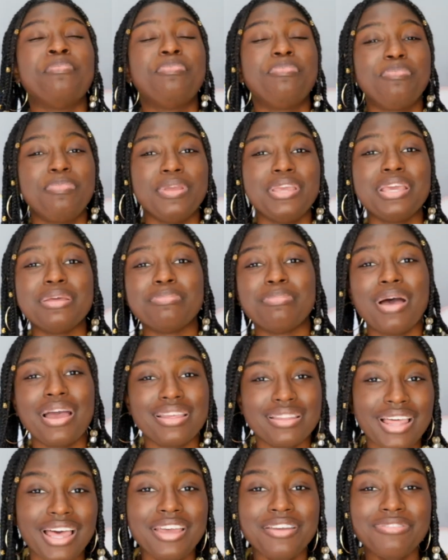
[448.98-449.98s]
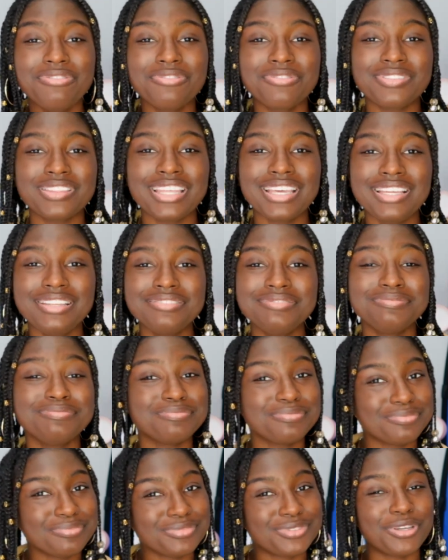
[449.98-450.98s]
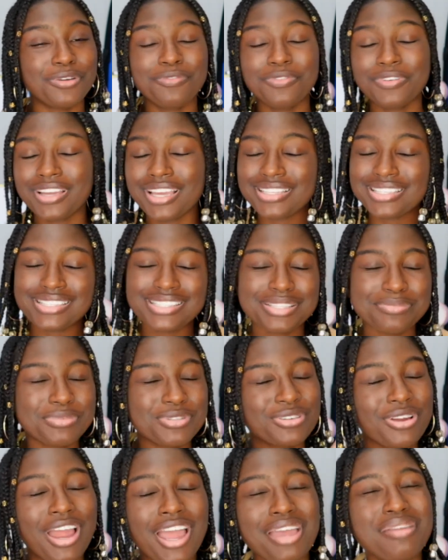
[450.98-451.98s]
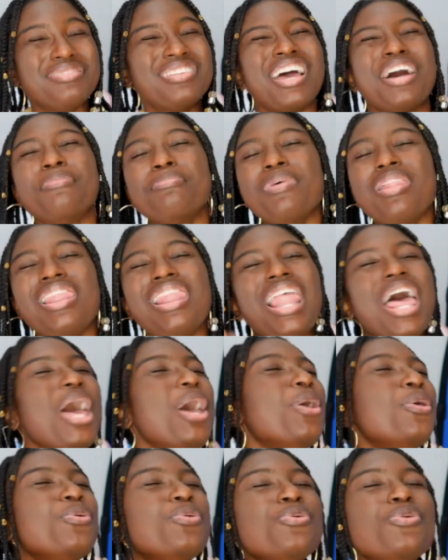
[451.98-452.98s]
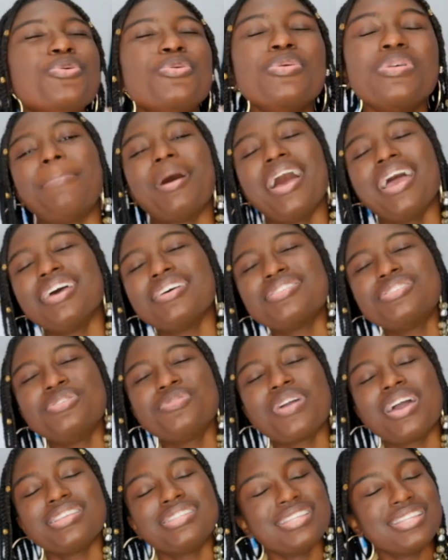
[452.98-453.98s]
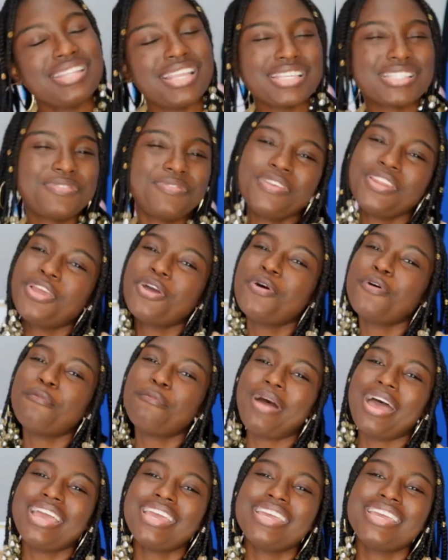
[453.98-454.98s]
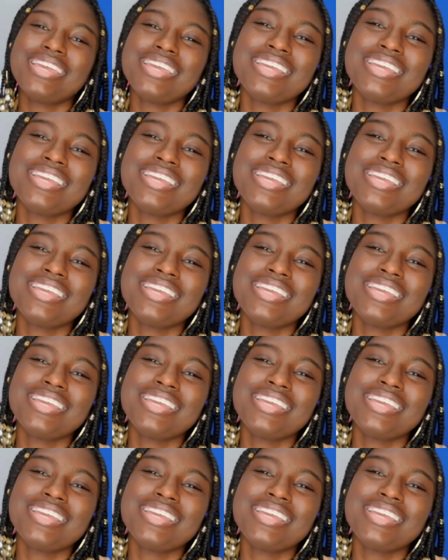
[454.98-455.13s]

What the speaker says: be in my life, then don't forget to subscribe down below. Bye, I'll see you guys in the next video. Bye.